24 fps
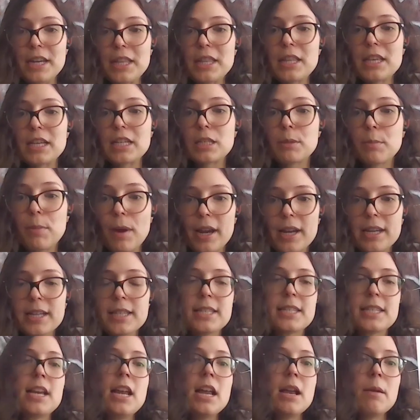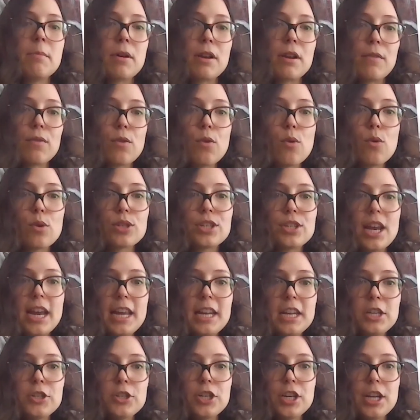be in this space. But of course,
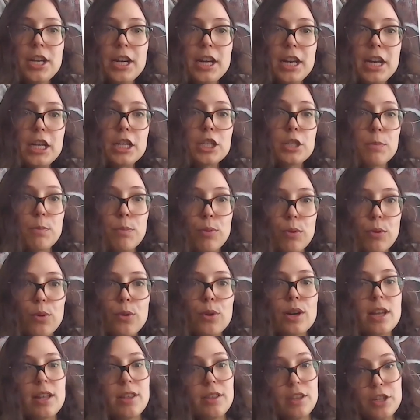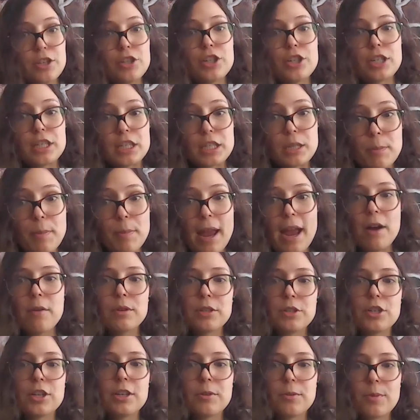energy is broader than just
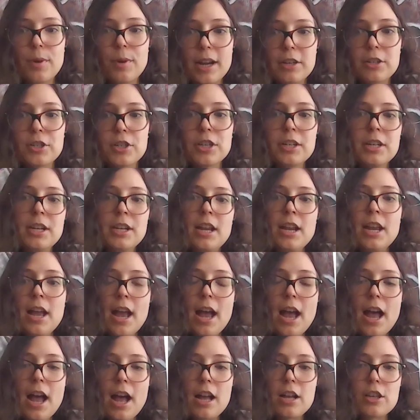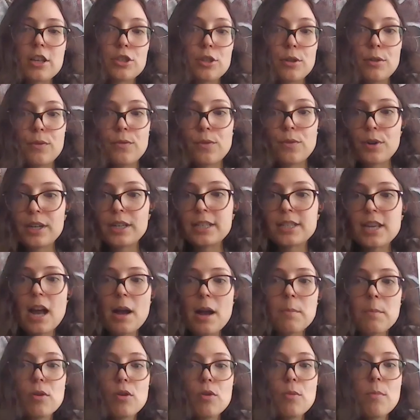power generation. So for
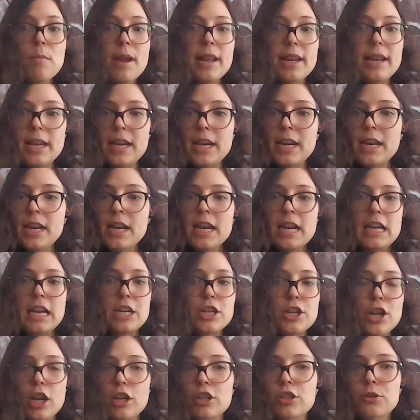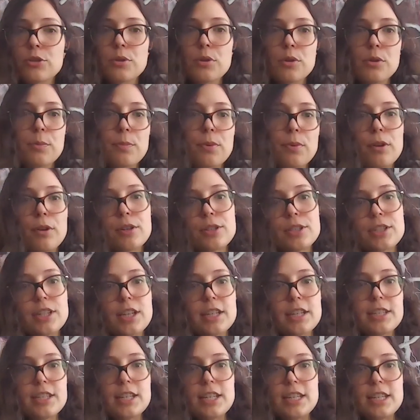example, many industrial
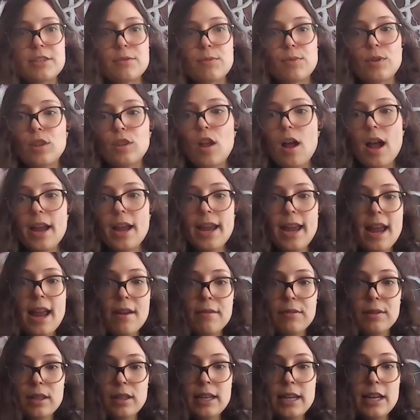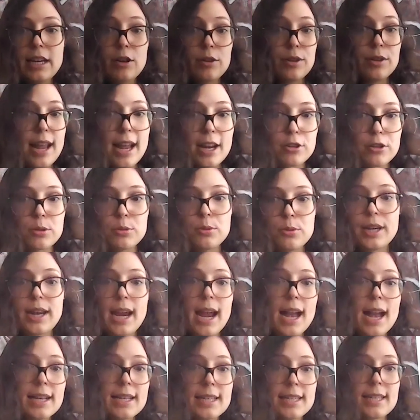processes rely heavily on natural
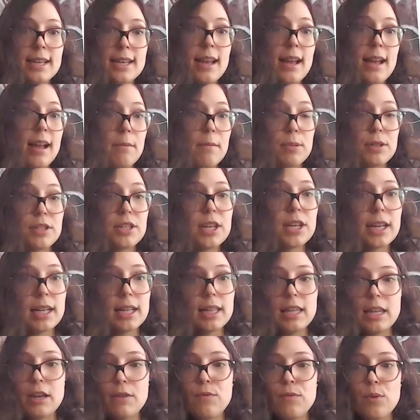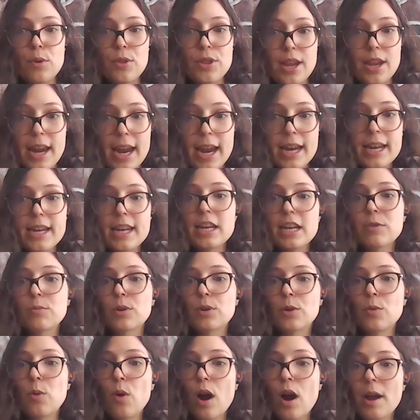gas, particularly for their heating
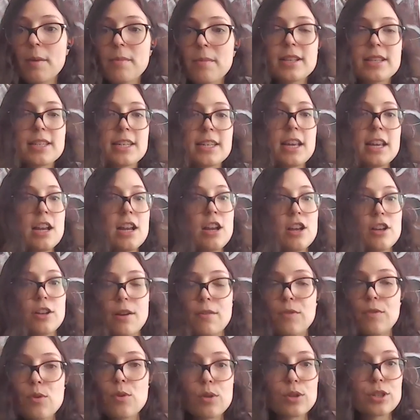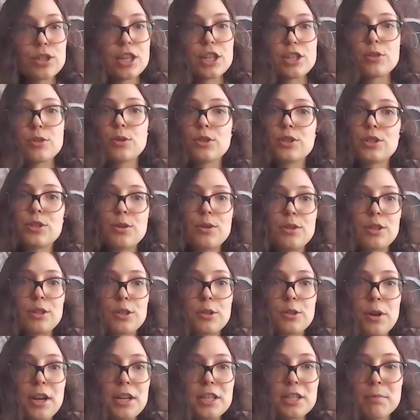requirements. Of course, there's also the
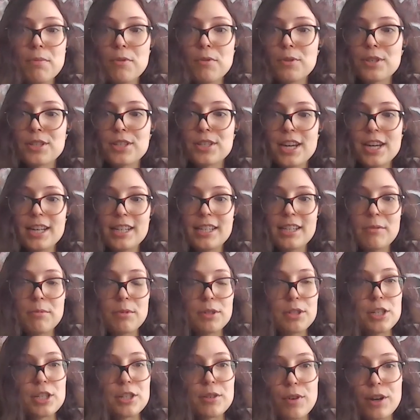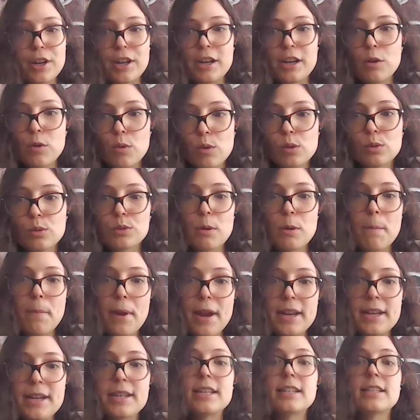transport sector, which is very oil
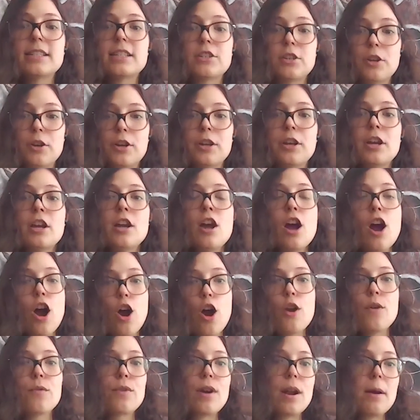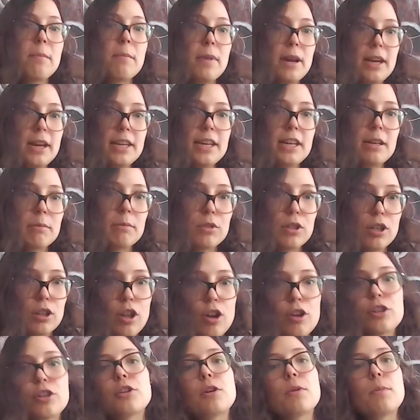dependent. So over a medium to
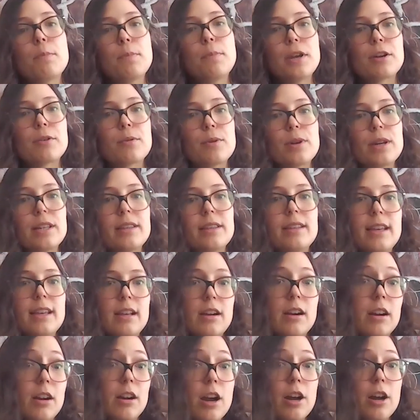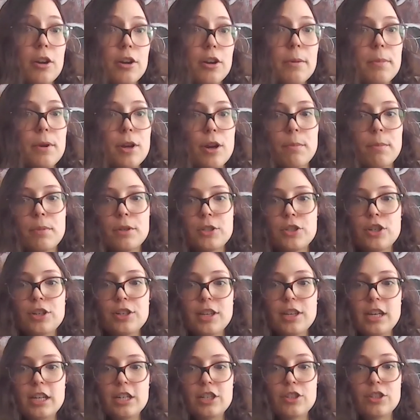long-term period, there are going to be
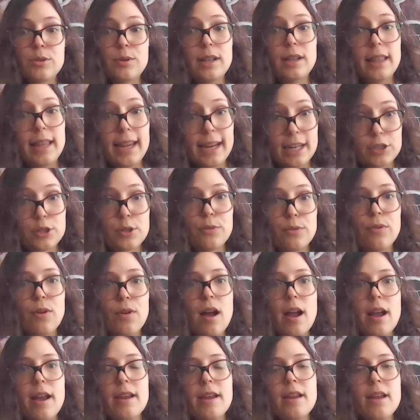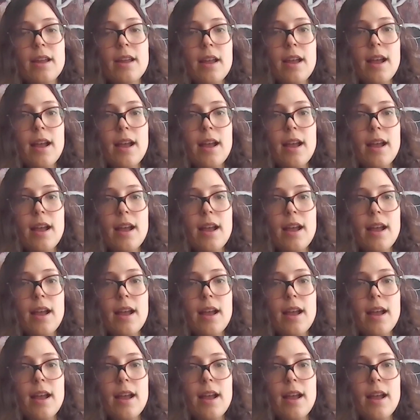opportunities to electrify